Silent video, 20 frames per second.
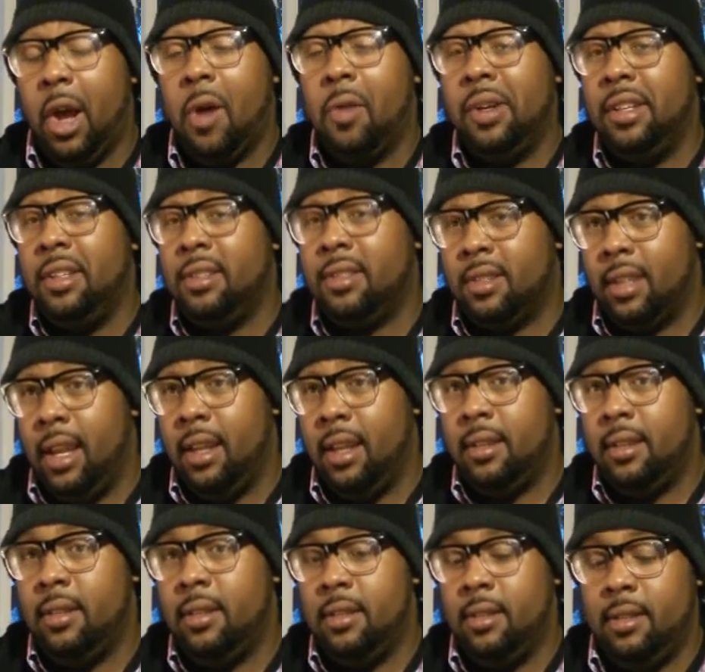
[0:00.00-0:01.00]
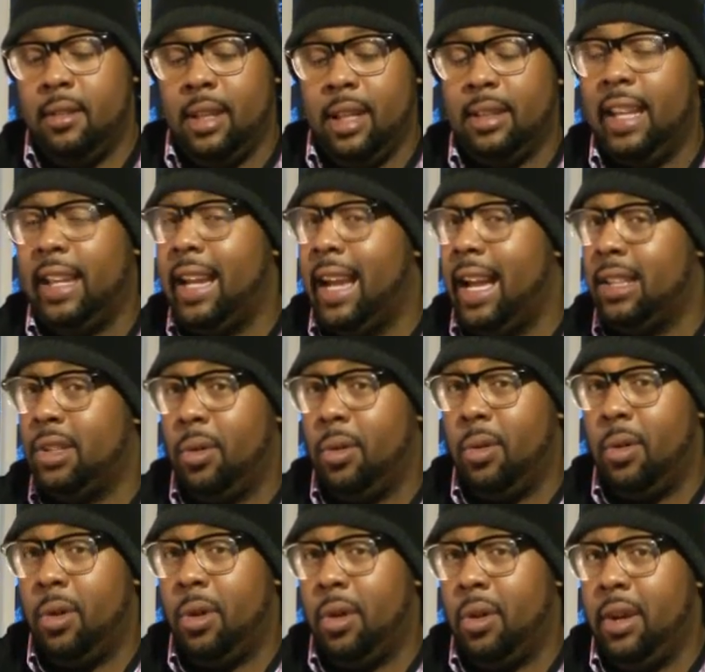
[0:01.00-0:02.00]
already sent that they got the
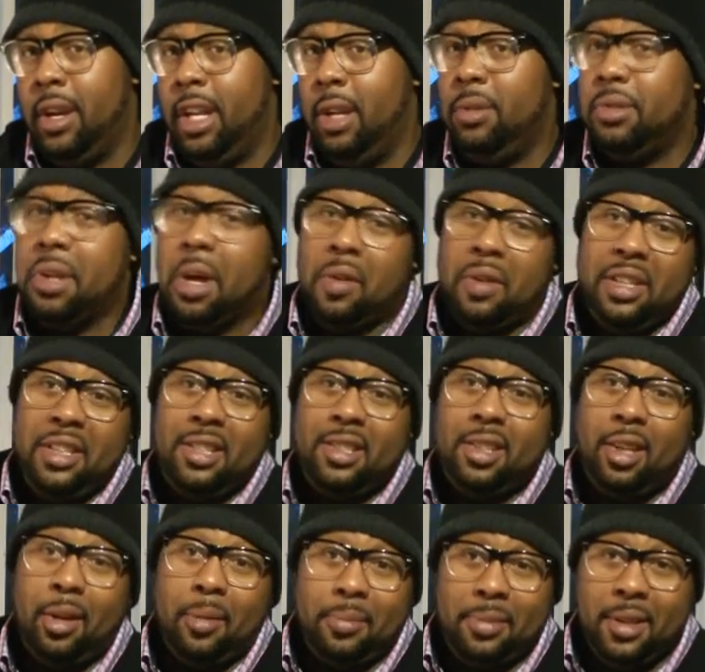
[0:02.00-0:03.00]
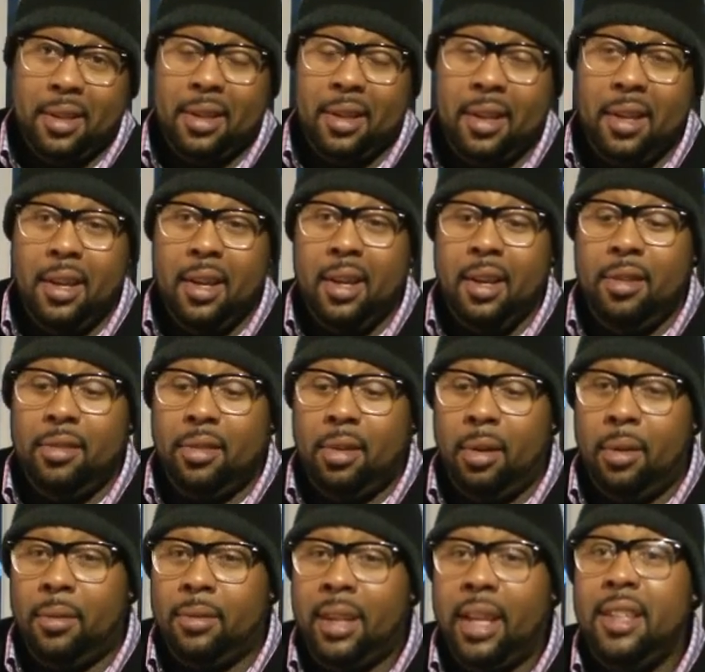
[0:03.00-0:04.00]
order and it was already shipped.
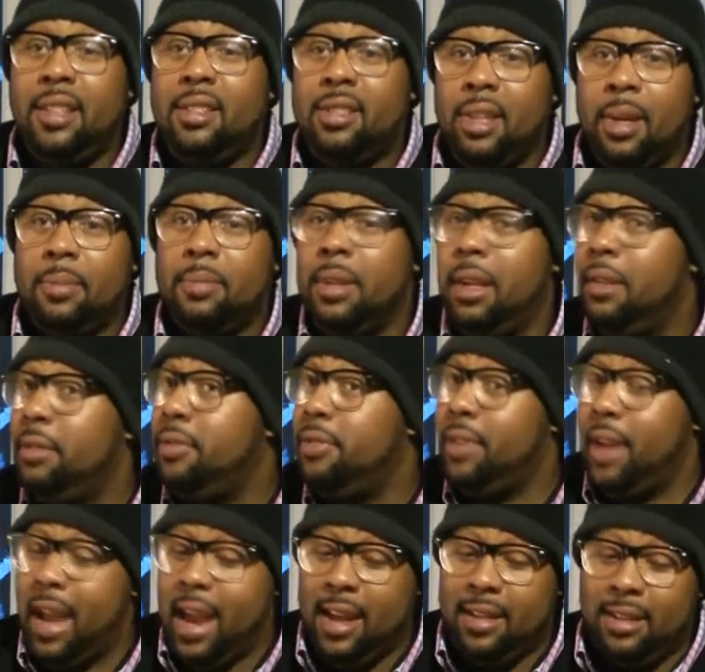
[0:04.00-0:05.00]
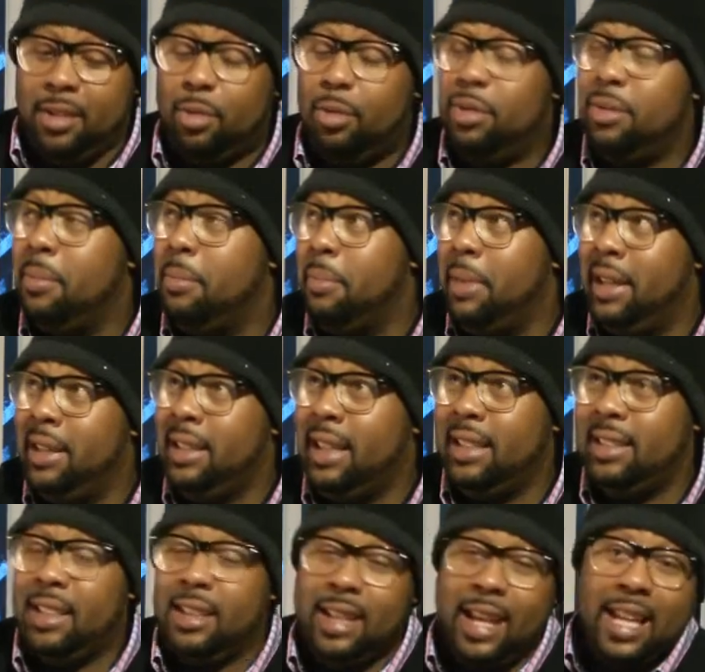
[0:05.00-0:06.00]
So they shipped it fast. This was a Monday.
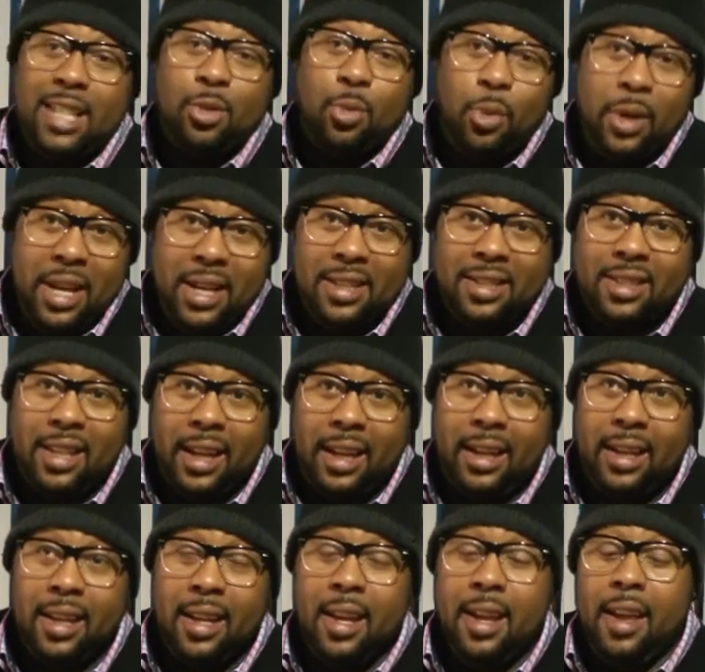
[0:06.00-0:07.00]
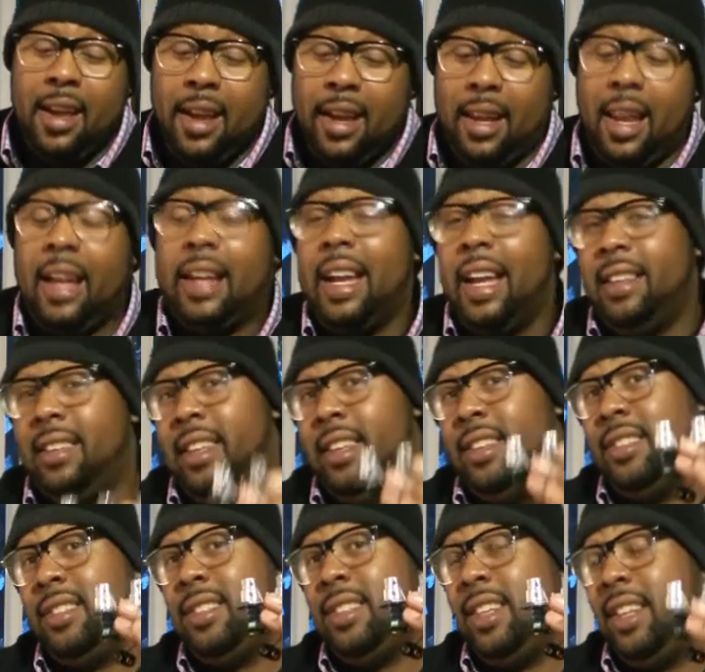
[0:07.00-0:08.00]
Today's Wednesday, and I got
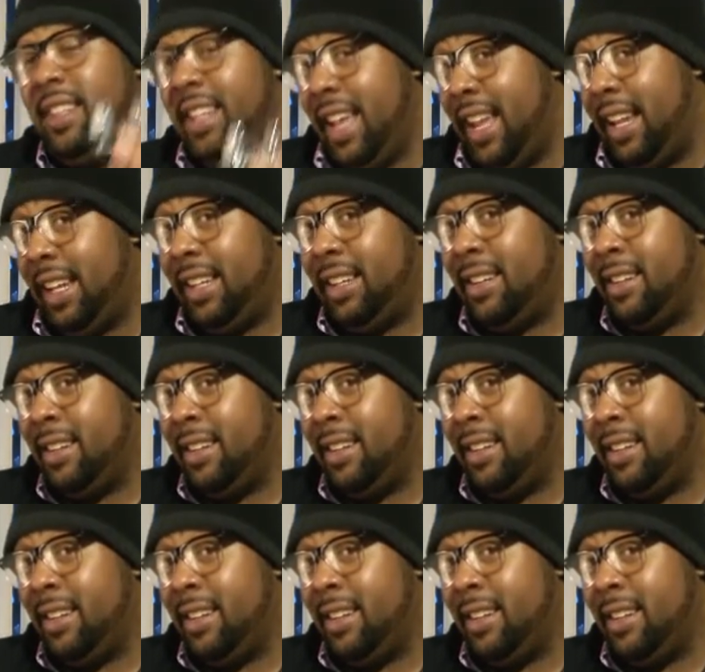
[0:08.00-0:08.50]
this today.